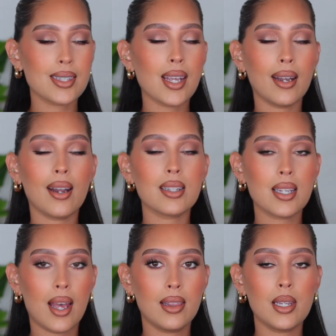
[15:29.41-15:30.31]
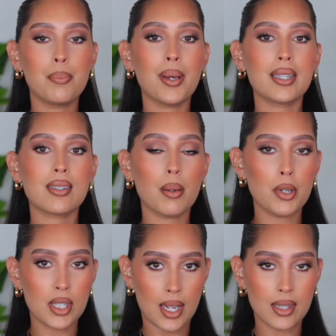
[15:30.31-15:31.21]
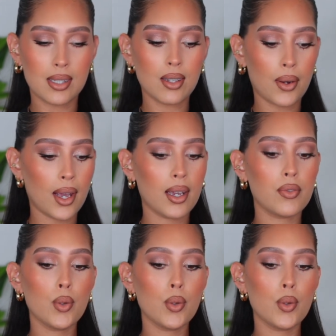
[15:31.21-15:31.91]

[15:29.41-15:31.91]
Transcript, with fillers: 10 out of 10, the best summer scents, okay?